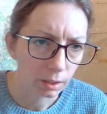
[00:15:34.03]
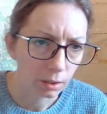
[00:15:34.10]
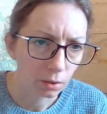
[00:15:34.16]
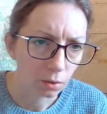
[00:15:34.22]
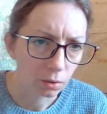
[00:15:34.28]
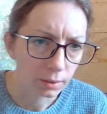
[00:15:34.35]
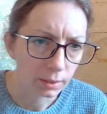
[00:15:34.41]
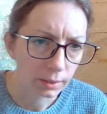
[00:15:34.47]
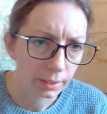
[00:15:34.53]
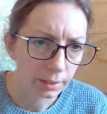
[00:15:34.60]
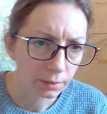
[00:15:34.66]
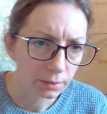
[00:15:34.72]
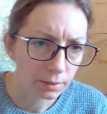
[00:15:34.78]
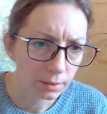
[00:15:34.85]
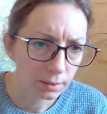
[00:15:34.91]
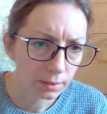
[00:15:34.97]
all the
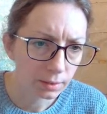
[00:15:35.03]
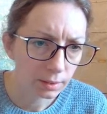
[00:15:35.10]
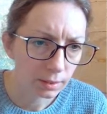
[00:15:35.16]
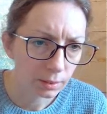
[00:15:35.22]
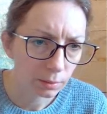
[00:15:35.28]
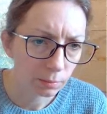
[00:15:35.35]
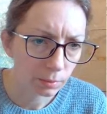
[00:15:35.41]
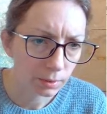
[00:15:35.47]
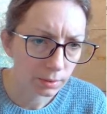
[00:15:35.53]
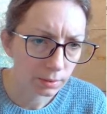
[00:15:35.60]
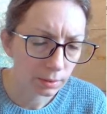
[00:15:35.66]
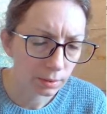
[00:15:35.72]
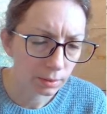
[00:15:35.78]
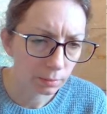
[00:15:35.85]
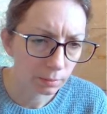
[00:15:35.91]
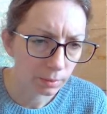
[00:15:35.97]
layers to see what's
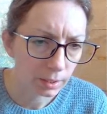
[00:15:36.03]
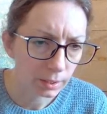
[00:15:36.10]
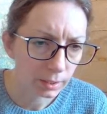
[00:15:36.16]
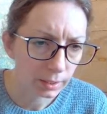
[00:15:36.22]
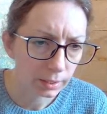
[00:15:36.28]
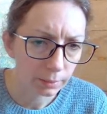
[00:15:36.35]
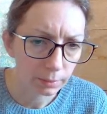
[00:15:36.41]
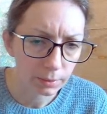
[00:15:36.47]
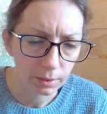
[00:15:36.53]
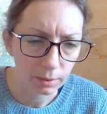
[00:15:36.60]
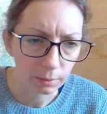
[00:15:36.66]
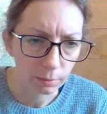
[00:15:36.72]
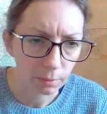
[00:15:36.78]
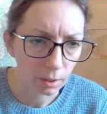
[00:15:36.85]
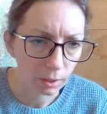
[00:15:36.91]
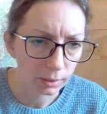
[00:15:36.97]
on the right layer, what's on the
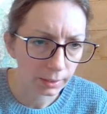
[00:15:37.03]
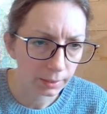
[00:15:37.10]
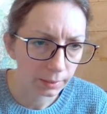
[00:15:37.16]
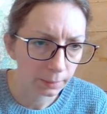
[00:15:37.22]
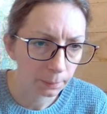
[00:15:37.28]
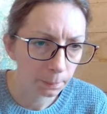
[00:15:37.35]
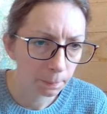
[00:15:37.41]
wrong layer.